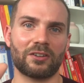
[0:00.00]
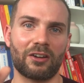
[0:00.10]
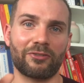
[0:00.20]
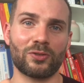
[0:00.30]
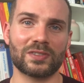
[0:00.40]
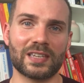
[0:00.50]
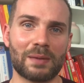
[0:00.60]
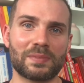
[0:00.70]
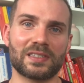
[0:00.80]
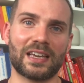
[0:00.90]
There are a few
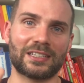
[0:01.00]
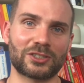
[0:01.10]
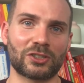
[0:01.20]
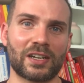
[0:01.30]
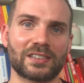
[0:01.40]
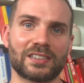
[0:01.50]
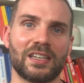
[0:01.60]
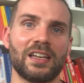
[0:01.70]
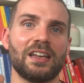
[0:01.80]
tips and tricks